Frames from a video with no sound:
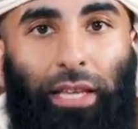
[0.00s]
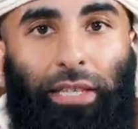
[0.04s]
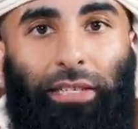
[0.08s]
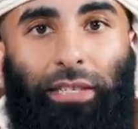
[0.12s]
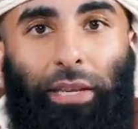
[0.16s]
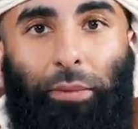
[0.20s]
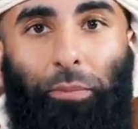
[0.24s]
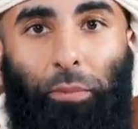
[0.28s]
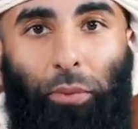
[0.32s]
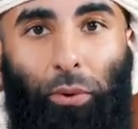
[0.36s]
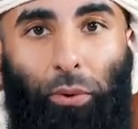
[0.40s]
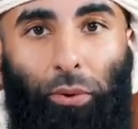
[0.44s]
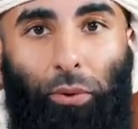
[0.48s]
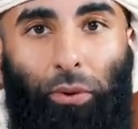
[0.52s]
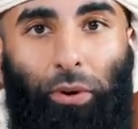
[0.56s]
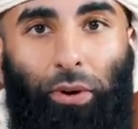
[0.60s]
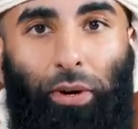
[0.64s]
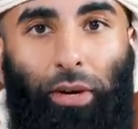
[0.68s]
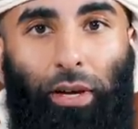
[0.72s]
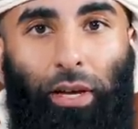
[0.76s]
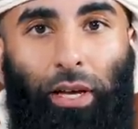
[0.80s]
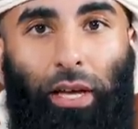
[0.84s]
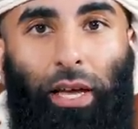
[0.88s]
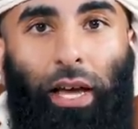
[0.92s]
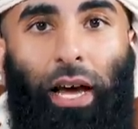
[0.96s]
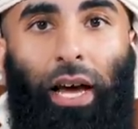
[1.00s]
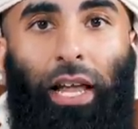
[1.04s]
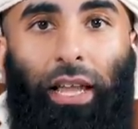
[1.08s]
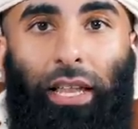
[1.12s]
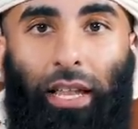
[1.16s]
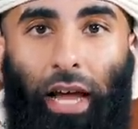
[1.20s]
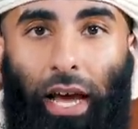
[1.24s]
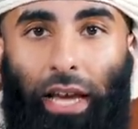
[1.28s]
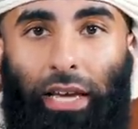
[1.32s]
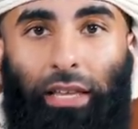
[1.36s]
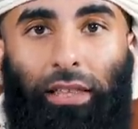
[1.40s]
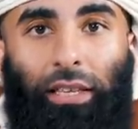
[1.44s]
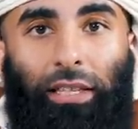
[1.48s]
Simple.
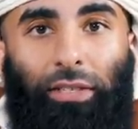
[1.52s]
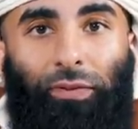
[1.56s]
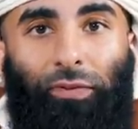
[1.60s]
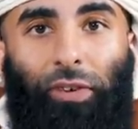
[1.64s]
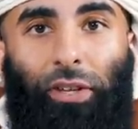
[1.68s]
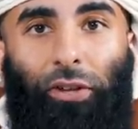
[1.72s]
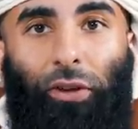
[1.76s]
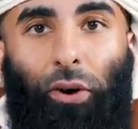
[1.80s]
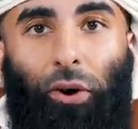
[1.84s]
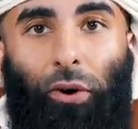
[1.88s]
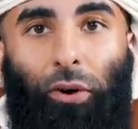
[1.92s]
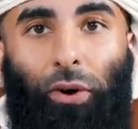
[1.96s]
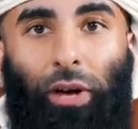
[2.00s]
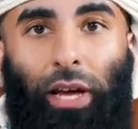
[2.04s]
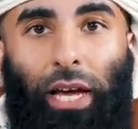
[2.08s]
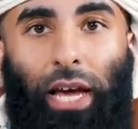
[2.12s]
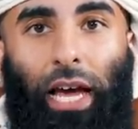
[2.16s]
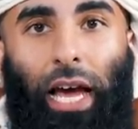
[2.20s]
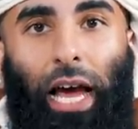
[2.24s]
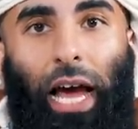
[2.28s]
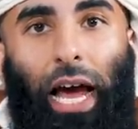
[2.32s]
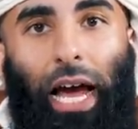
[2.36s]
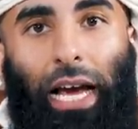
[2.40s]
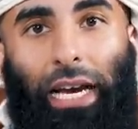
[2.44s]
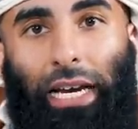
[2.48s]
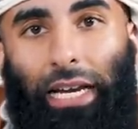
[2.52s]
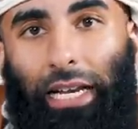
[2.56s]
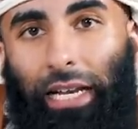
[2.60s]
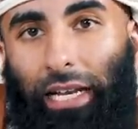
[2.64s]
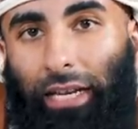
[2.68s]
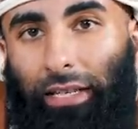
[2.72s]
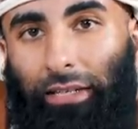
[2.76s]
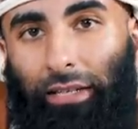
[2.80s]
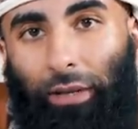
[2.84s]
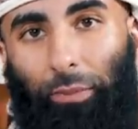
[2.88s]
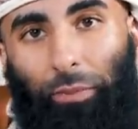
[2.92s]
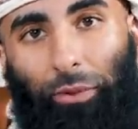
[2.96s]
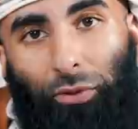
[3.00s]
Like this video and
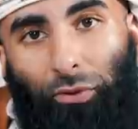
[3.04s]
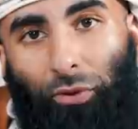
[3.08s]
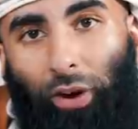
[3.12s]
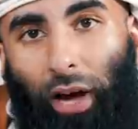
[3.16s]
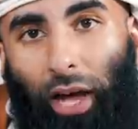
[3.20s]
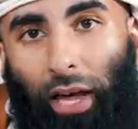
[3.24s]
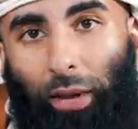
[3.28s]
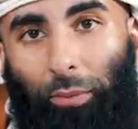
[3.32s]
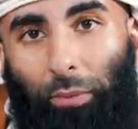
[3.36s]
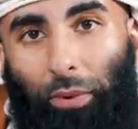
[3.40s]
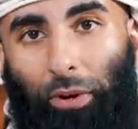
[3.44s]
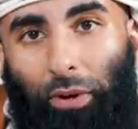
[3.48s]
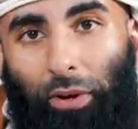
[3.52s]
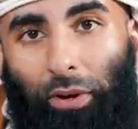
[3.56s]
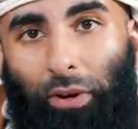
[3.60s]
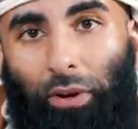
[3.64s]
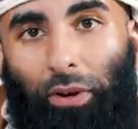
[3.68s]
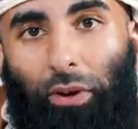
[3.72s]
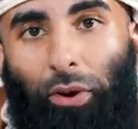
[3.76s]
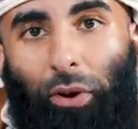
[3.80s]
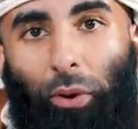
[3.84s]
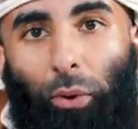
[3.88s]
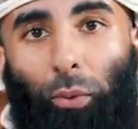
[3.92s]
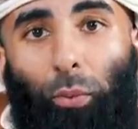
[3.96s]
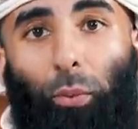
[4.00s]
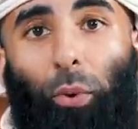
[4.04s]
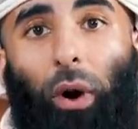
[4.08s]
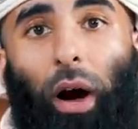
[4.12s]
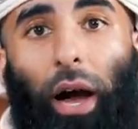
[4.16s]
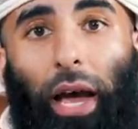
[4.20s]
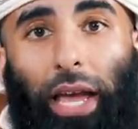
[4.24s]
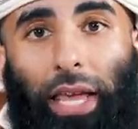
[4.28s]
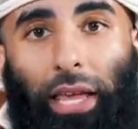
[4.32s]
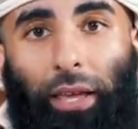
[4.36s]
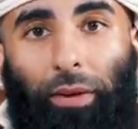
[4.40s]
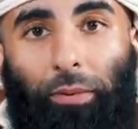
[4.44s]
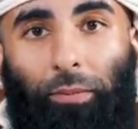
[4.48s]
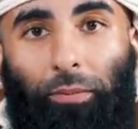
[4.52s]
click subscribe.
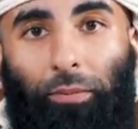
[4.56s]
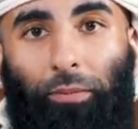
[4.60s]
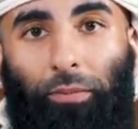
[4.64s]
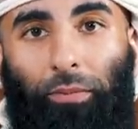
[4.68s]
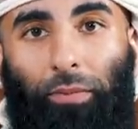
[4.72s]
Why?